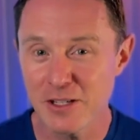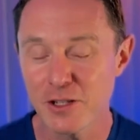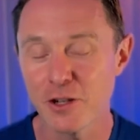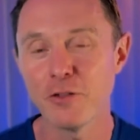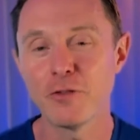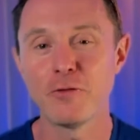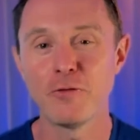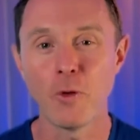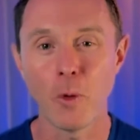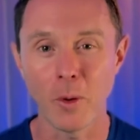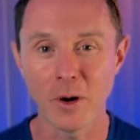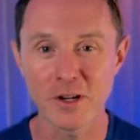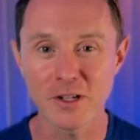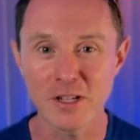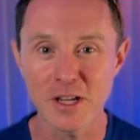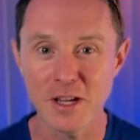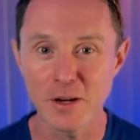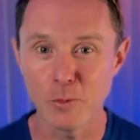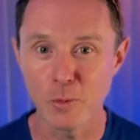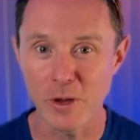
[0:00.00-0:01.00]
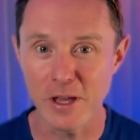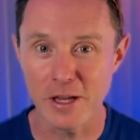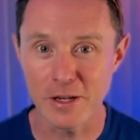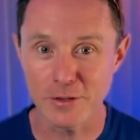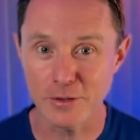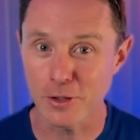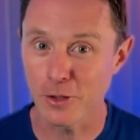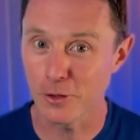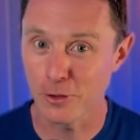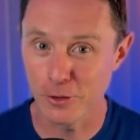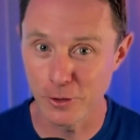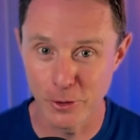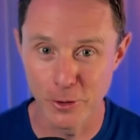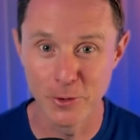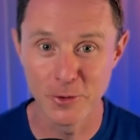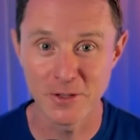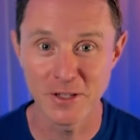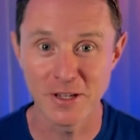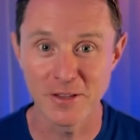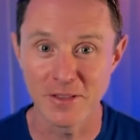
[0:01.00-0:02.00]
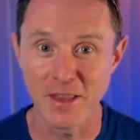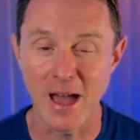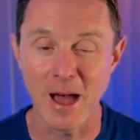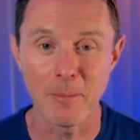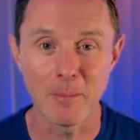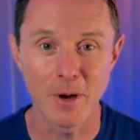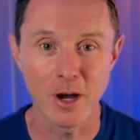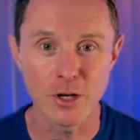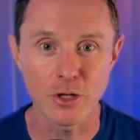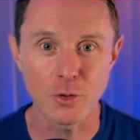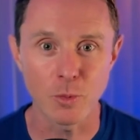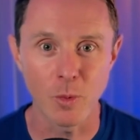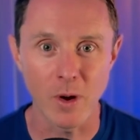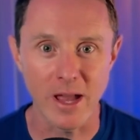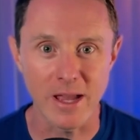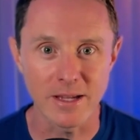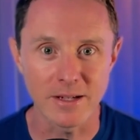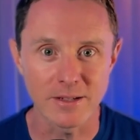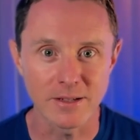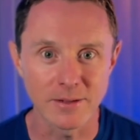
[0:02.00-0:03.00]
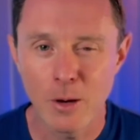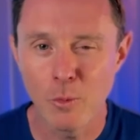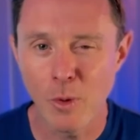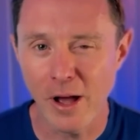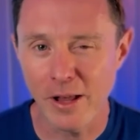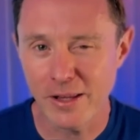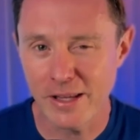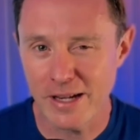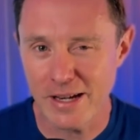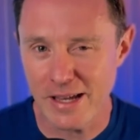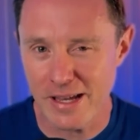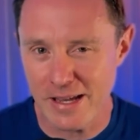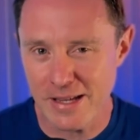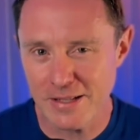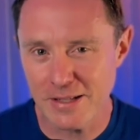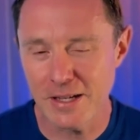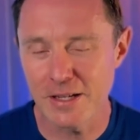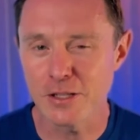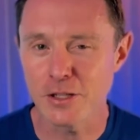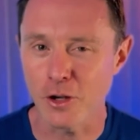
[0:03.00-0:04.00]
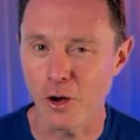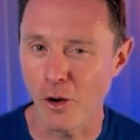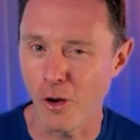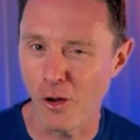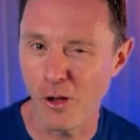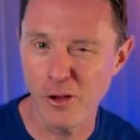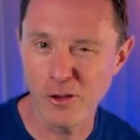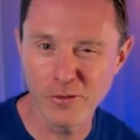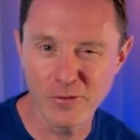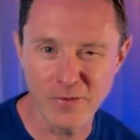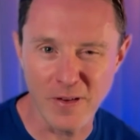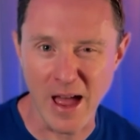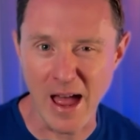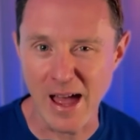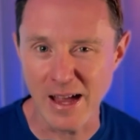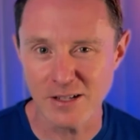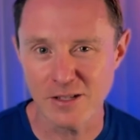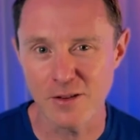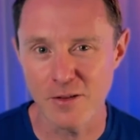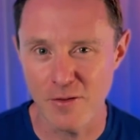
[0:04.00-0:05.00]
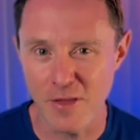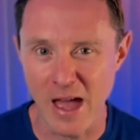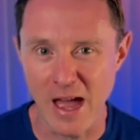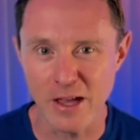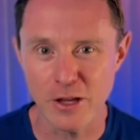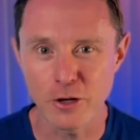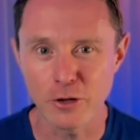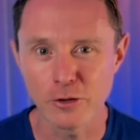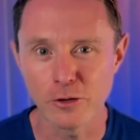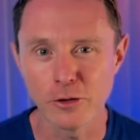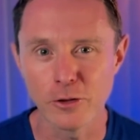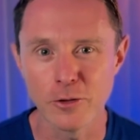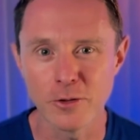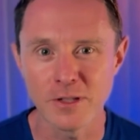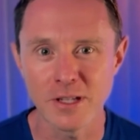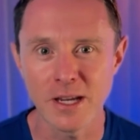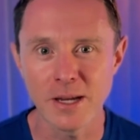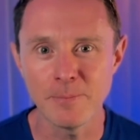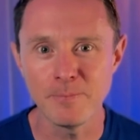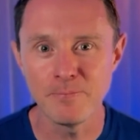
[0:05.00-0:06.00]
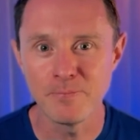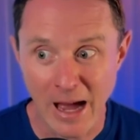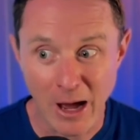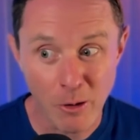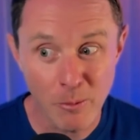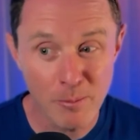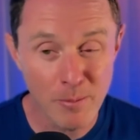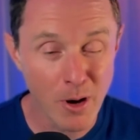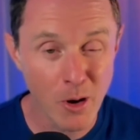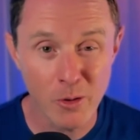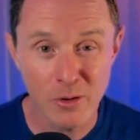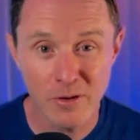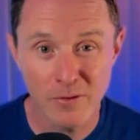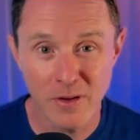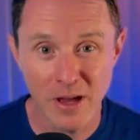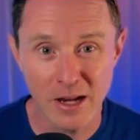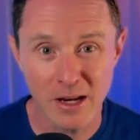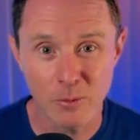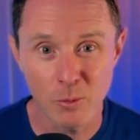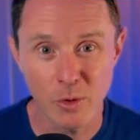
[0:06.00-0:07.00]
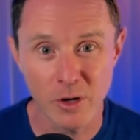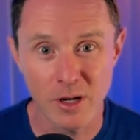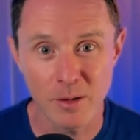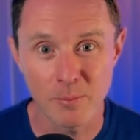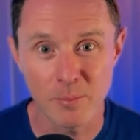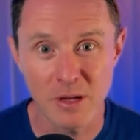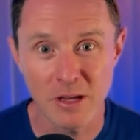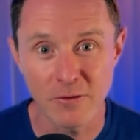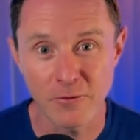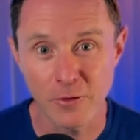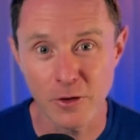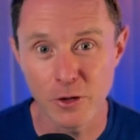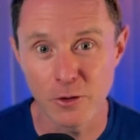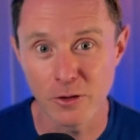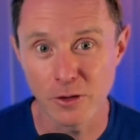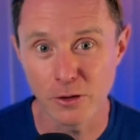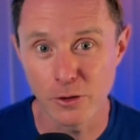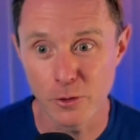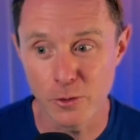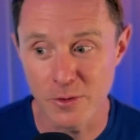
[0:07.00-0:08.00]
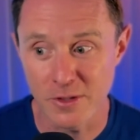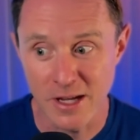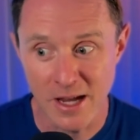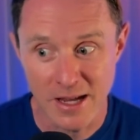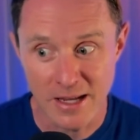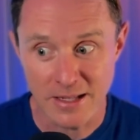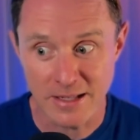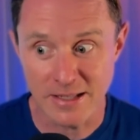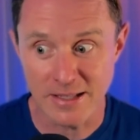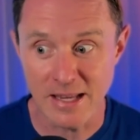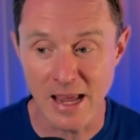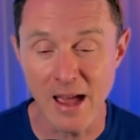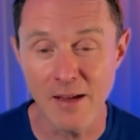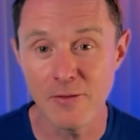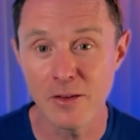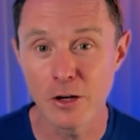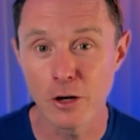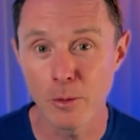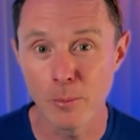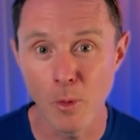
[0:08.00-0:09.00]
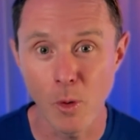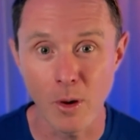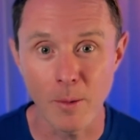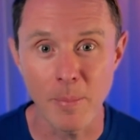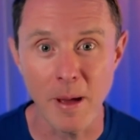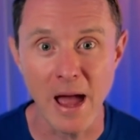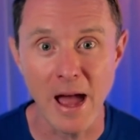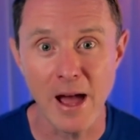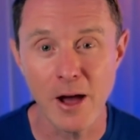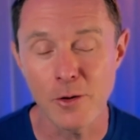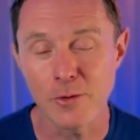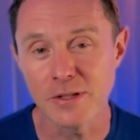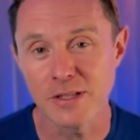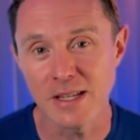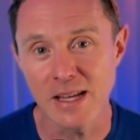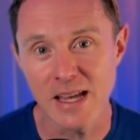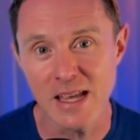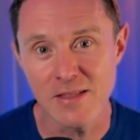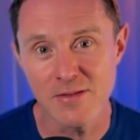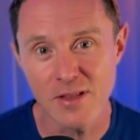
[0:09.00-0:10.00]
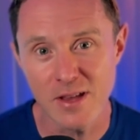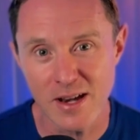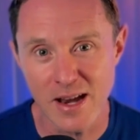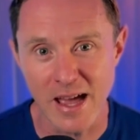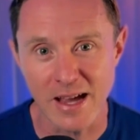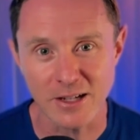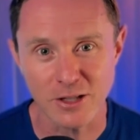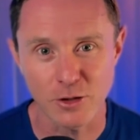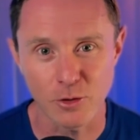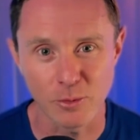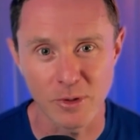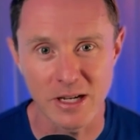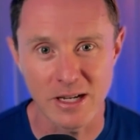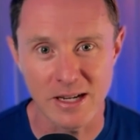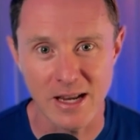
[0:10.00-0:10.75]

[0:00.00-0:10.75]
to 14 weeks losing that much weight. And while it isn't all fat that you're losing, how motivating would it be for you to lose 7 or more pounds in the next 3